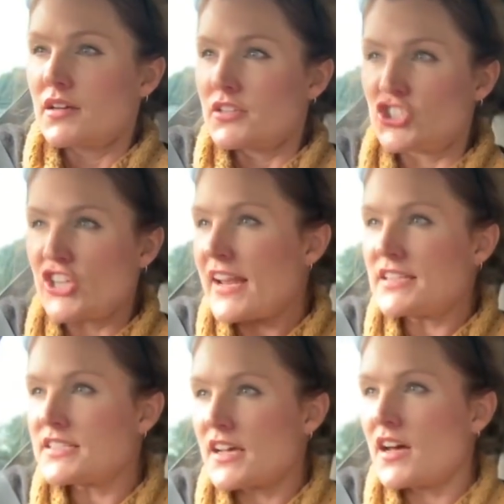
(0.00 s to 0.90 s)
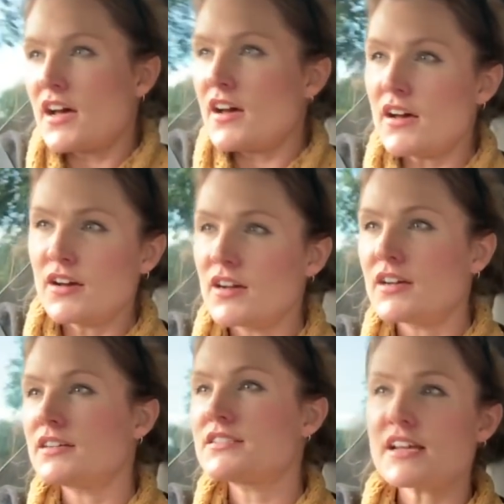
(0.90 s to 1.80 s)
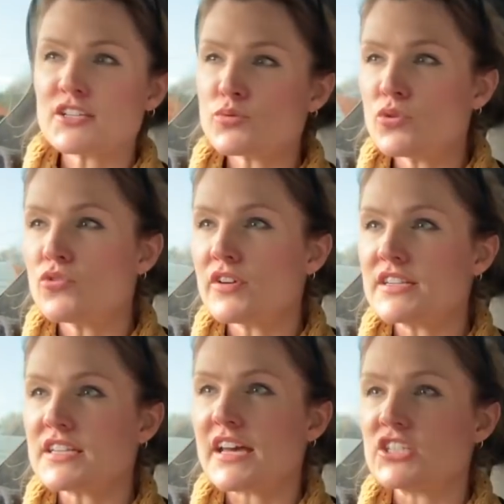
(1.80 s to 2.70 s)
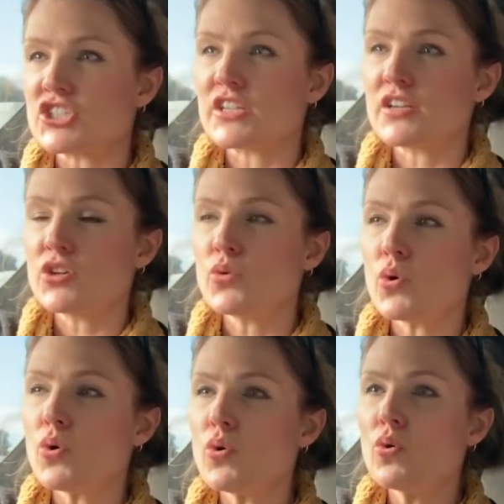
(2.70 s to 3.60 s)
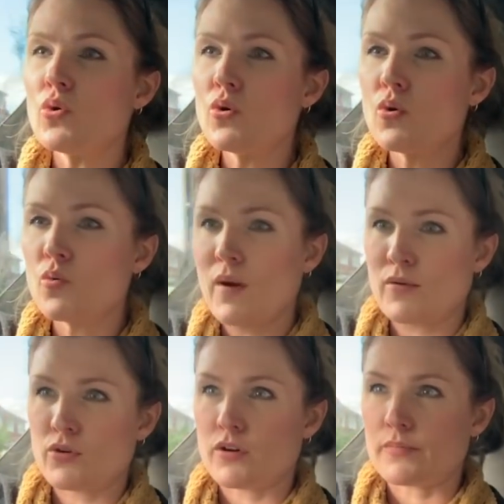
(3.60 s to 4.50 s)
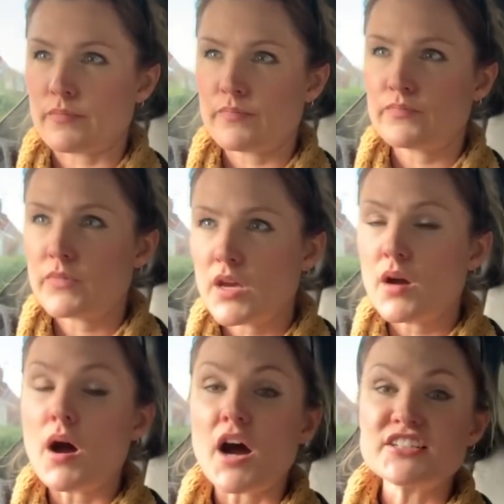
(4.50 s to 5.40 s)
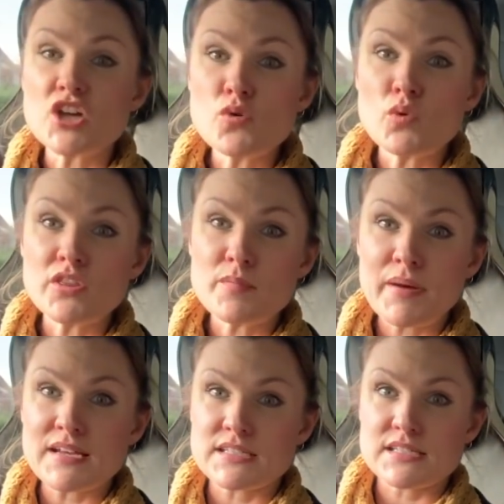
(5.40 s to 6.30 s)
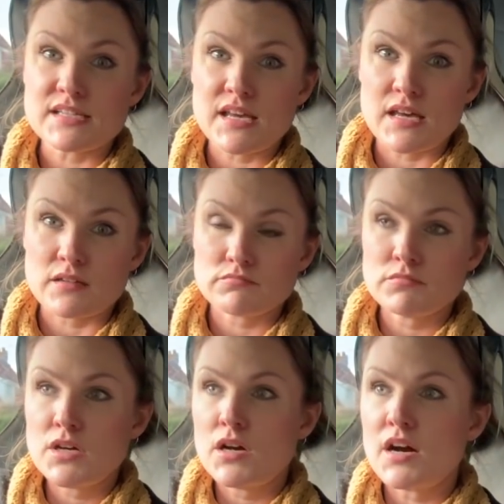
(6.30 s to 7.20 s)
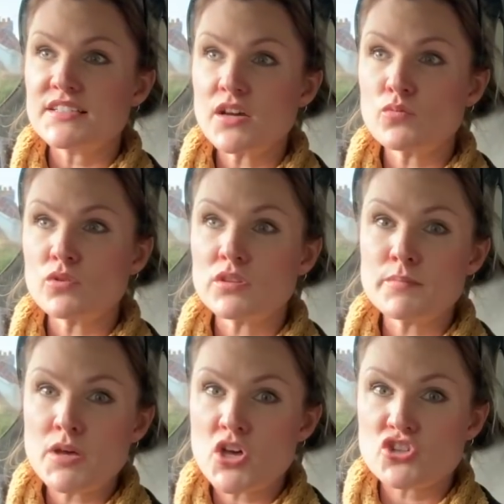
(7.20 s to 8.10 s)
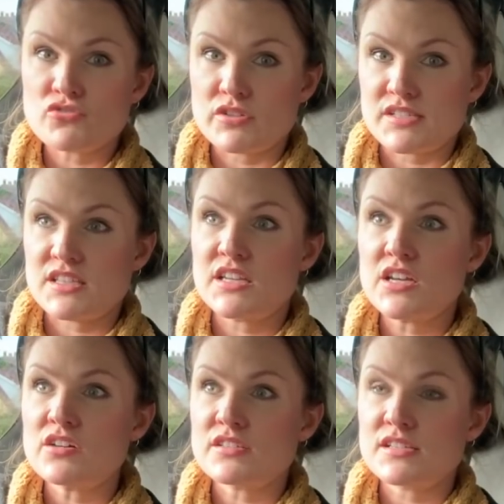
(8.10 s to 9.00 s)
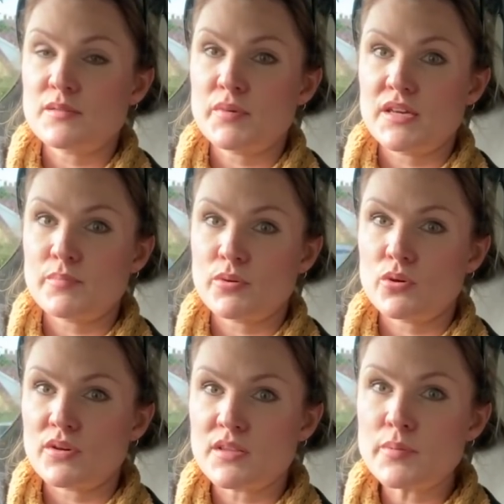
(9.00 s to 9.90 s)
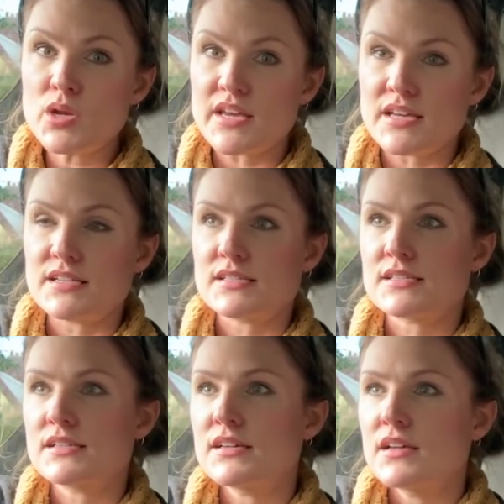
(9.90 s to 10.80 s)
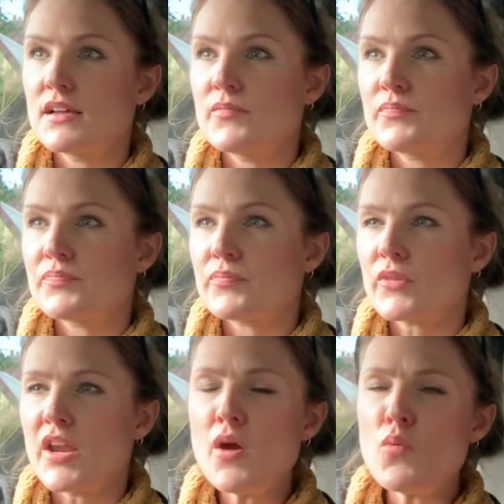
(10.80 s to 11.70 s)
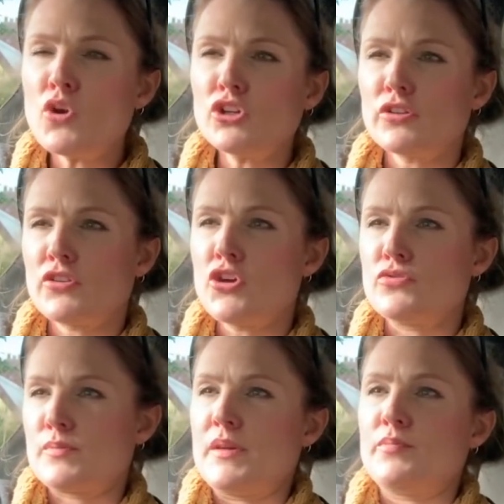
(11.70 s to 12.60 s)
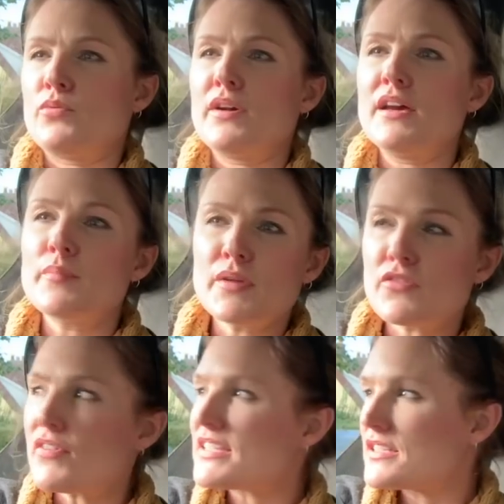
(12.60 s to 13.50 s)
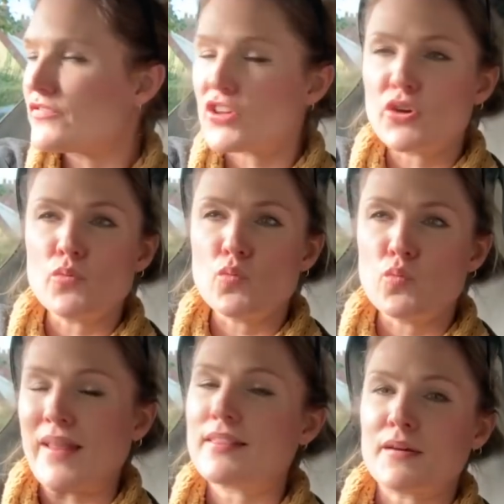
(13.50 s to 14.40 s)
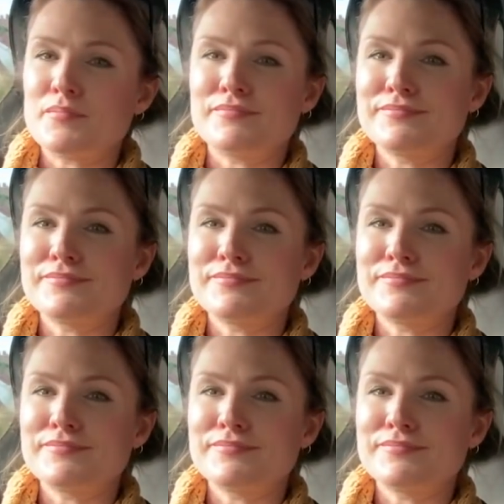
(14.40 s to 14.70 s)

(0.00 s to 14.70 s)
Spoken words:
gender, sexual orientation, you're all welcome. I don't want the baddies here. I don't want the murderers and the nasty people and the bullies. I don't want those people here, but the rest of you, welcome.